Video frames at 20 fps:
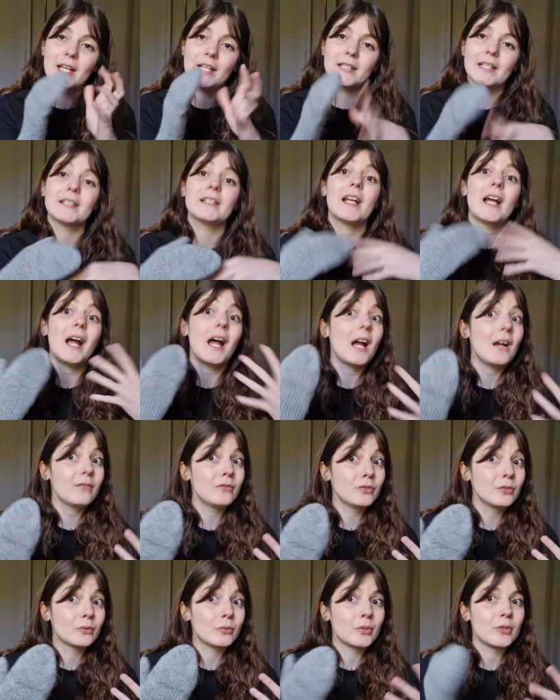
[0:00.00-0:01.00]
and then
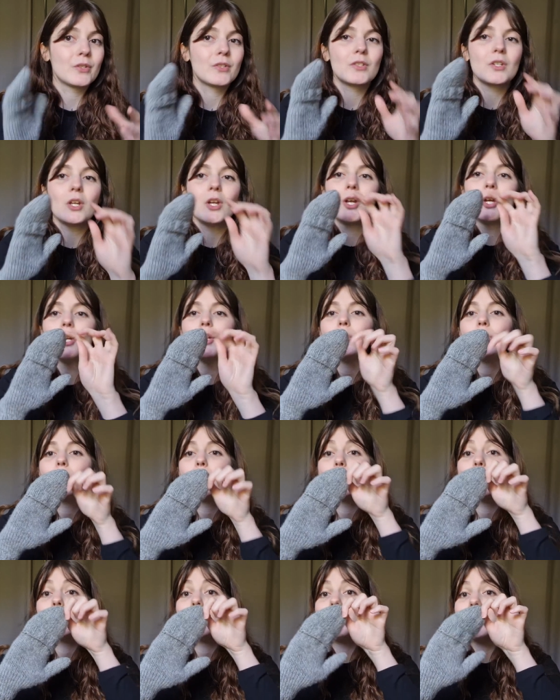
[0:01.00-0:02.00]
afterwards
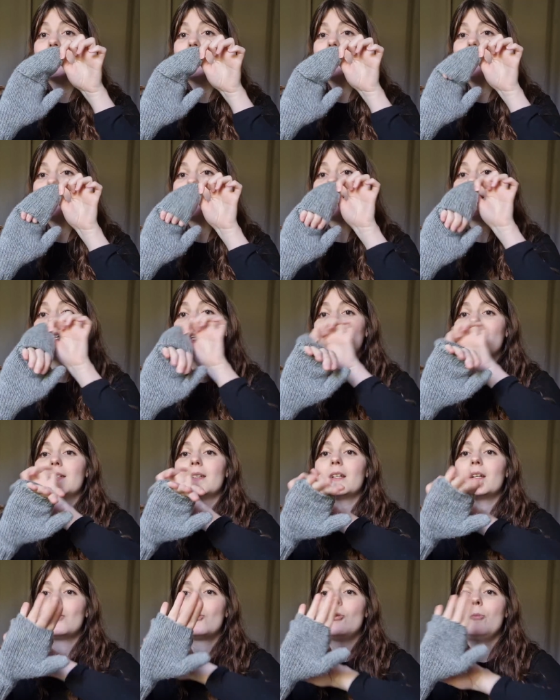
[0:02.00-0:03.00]
you basically cut
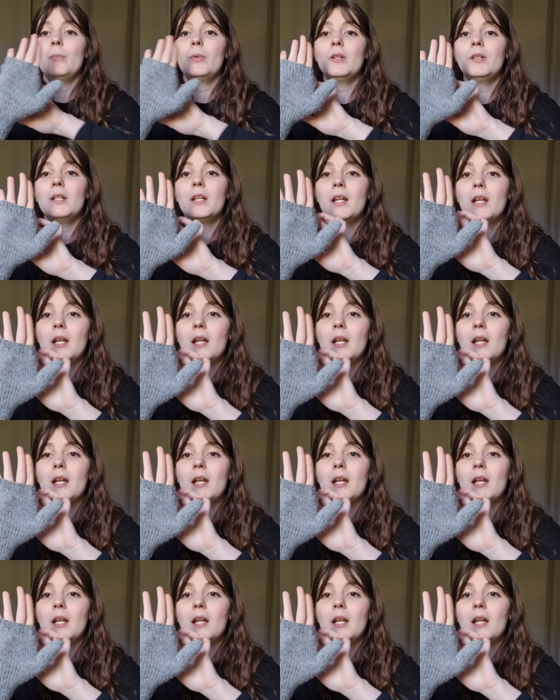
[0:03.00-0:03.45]
it open